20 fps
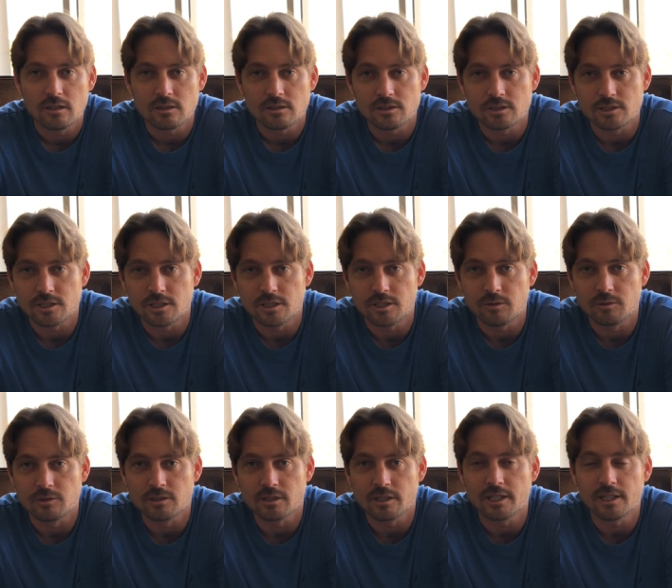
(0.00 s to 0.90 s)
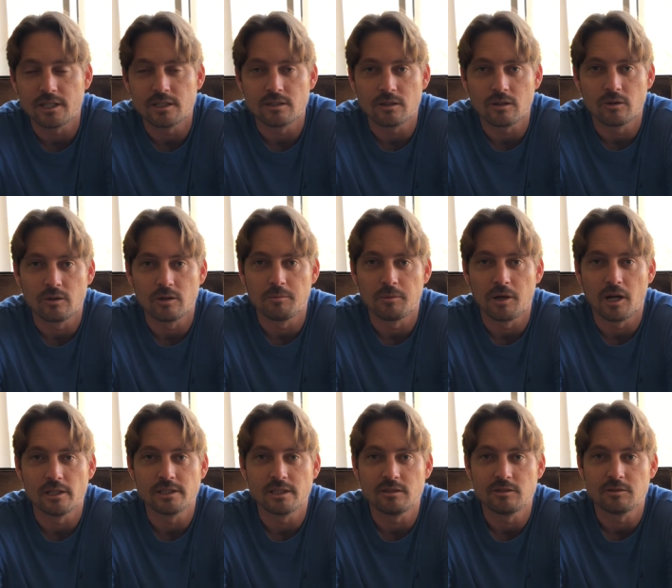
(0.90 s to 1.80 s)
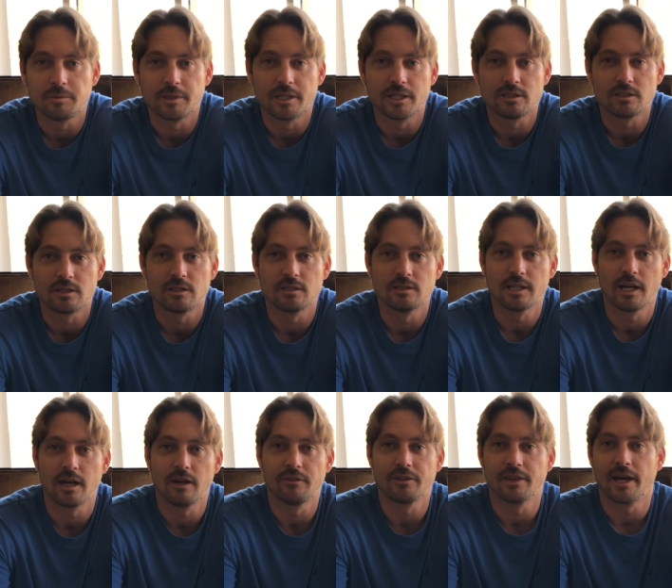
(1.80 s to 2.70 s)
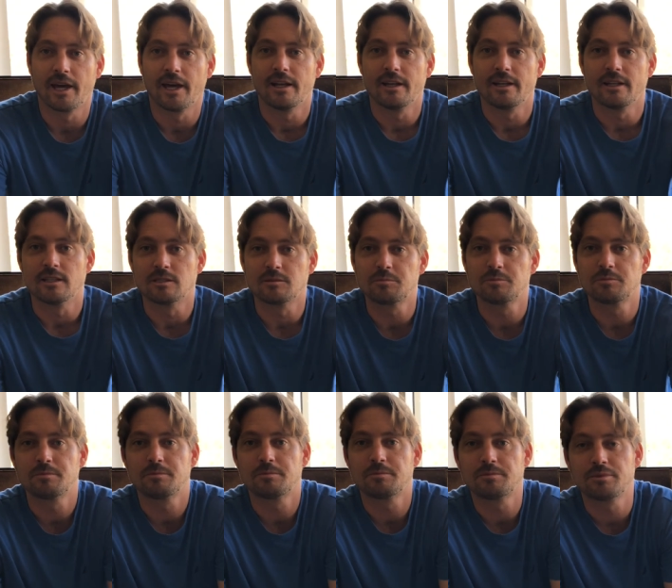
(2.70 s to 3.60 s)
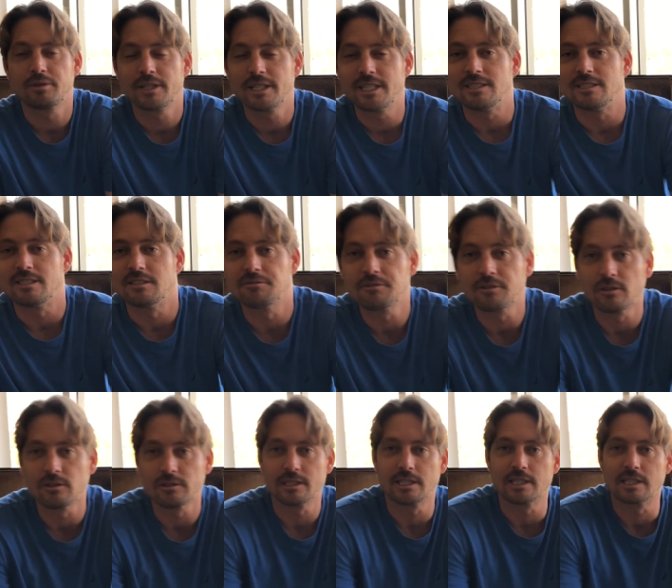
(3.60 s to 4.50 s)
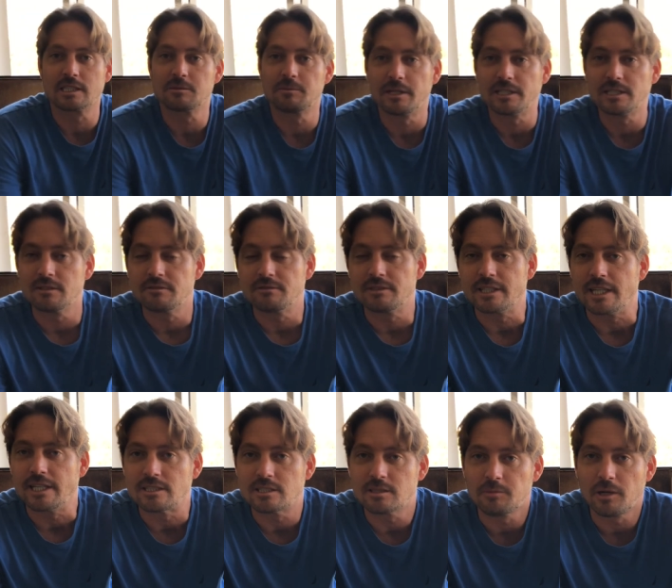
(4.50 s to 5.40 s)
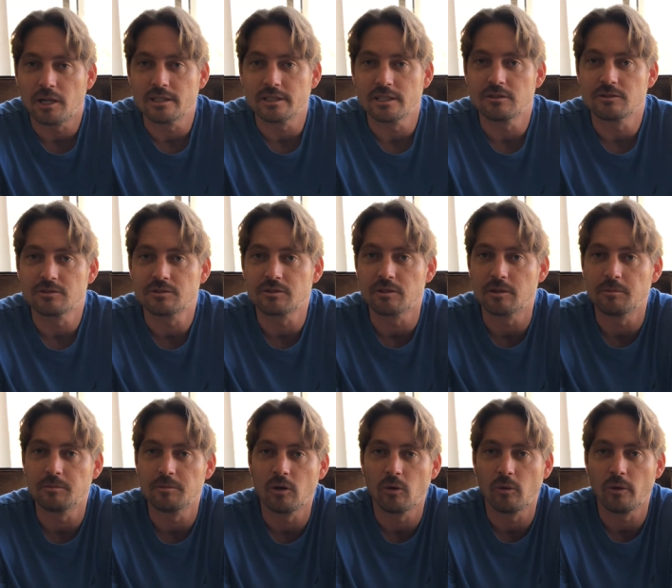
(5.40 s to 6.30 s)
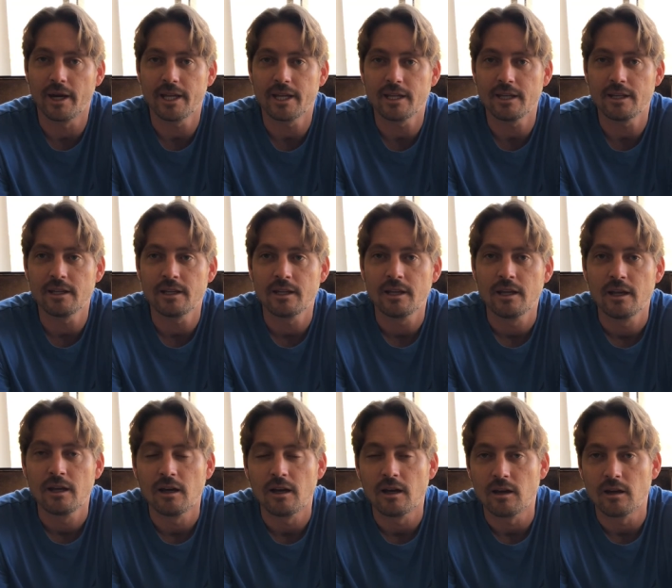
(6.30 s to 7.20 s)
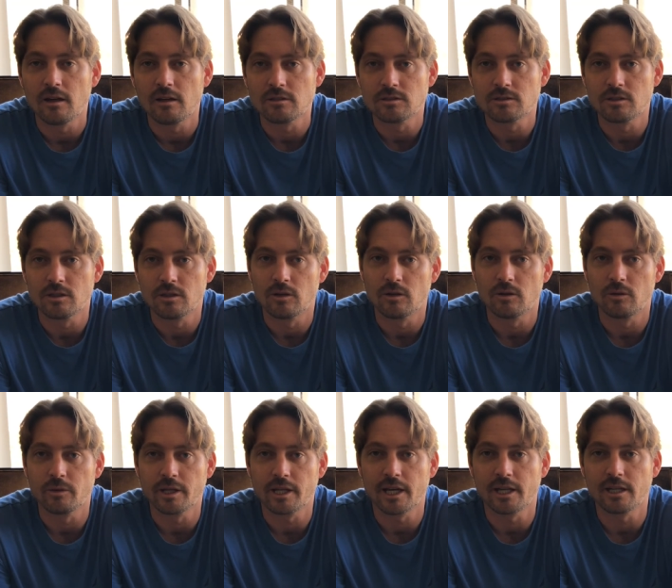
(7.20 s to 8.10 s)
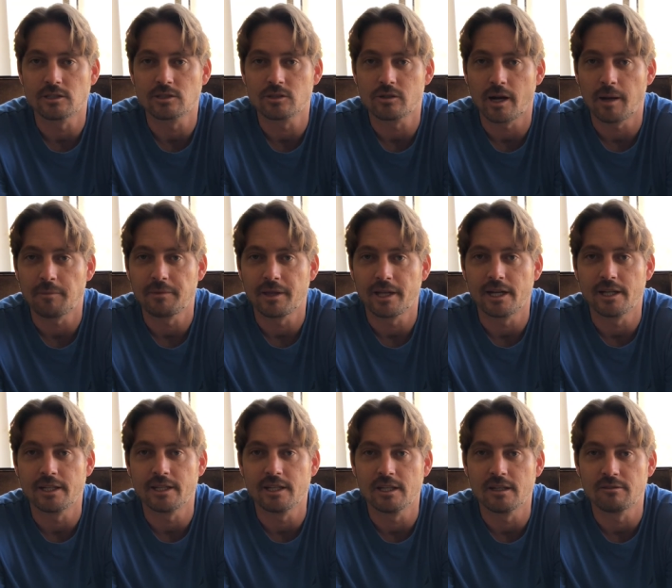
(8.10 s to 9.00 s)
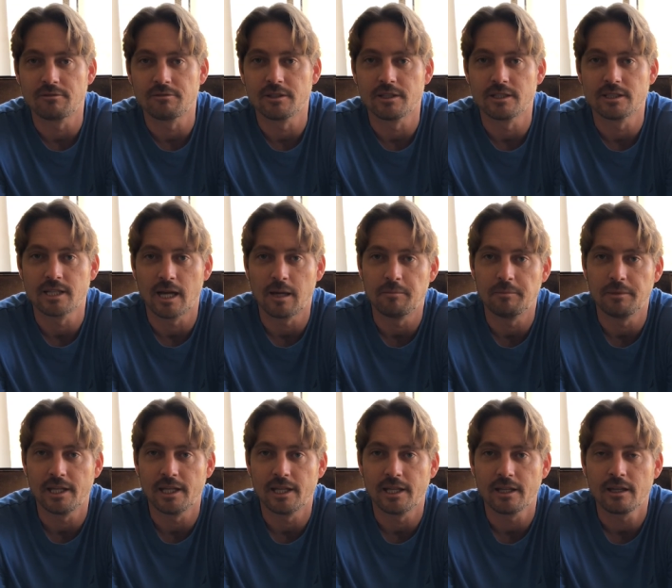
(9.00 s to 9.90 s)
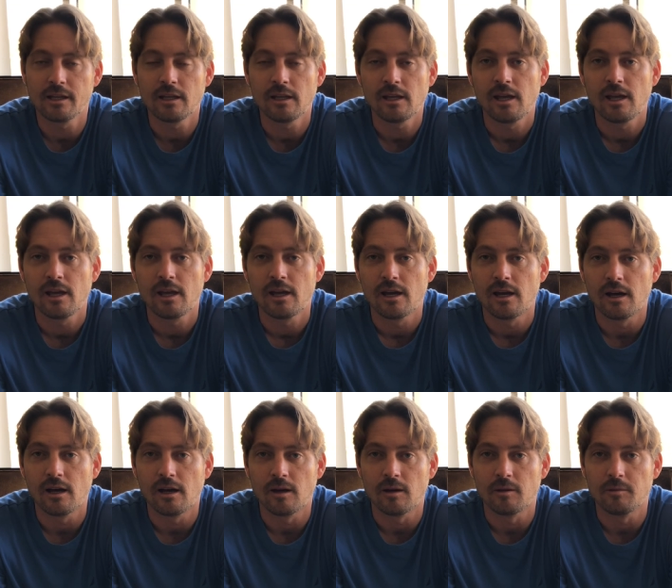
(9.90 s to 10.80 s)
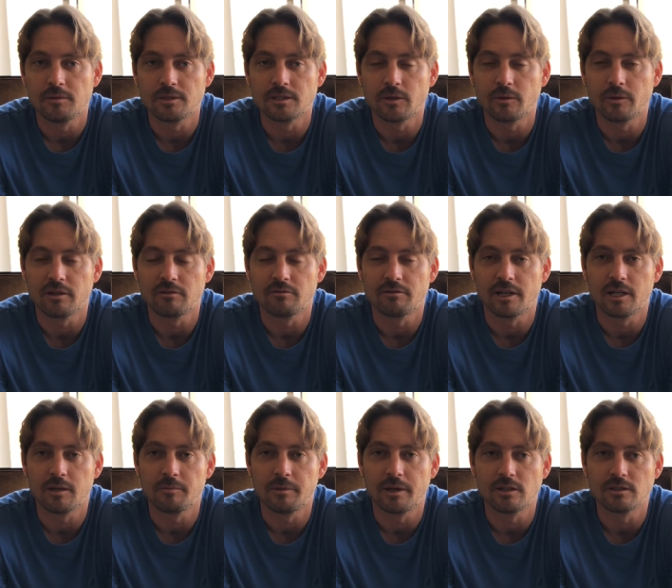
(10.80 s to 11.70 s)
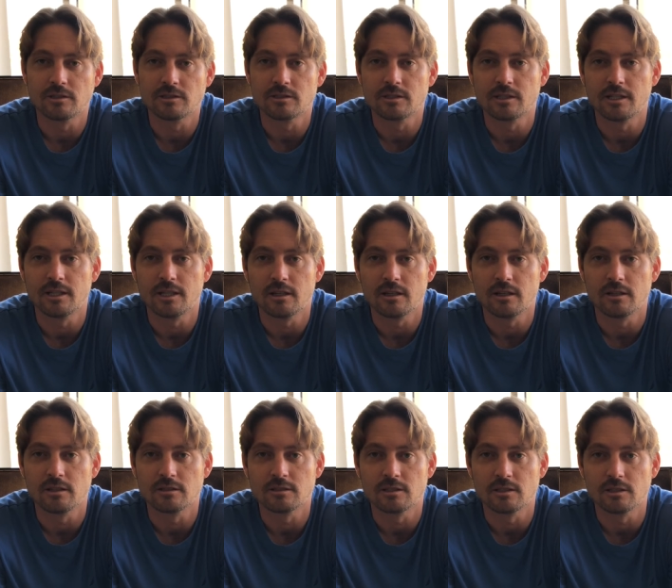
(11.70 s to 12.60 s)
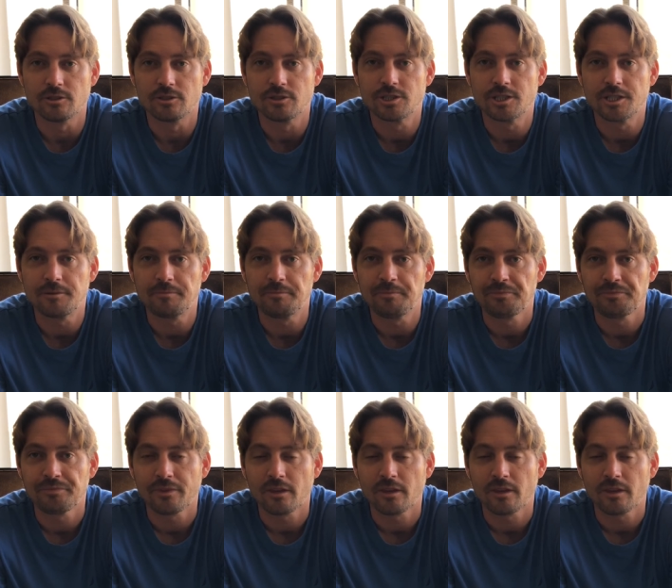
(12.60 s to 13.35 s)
She was looking at going to Maldives, but it turns out that it's pretty difficult and expensive to get to Maldives from Hawaii, so we kind of scrapped that idea for the time being until we can find a better solution.